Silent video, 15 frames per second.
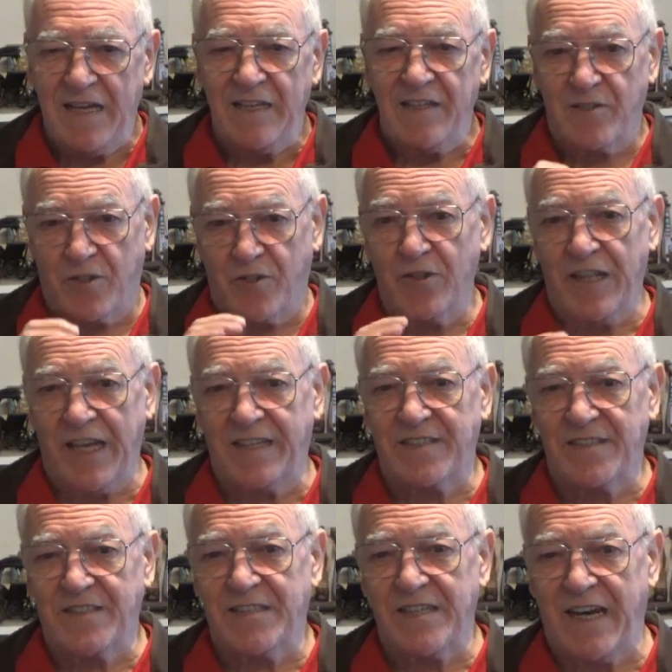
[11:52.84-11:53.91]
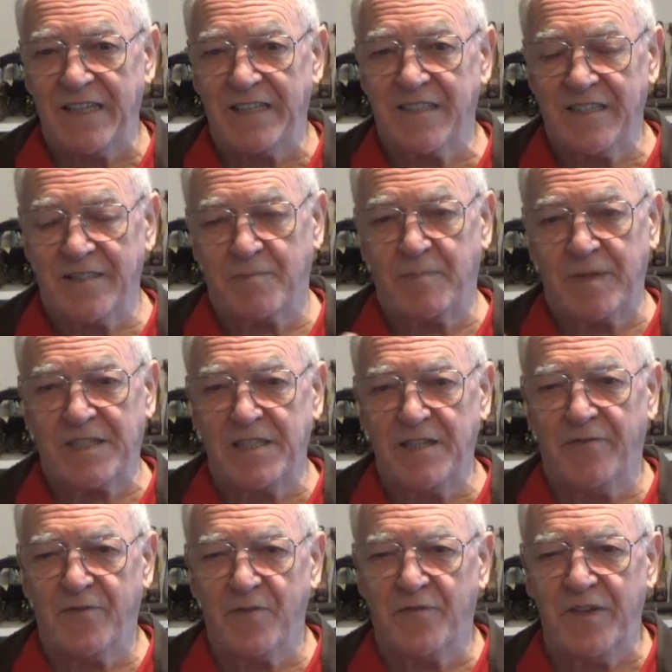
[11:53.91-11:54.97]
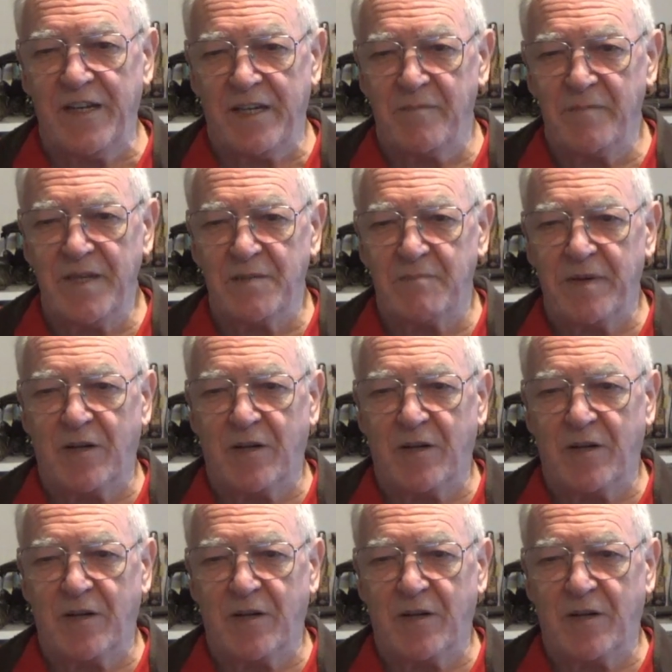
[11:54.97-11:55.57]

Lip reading: It's a good exercise, especially for Vietnamese,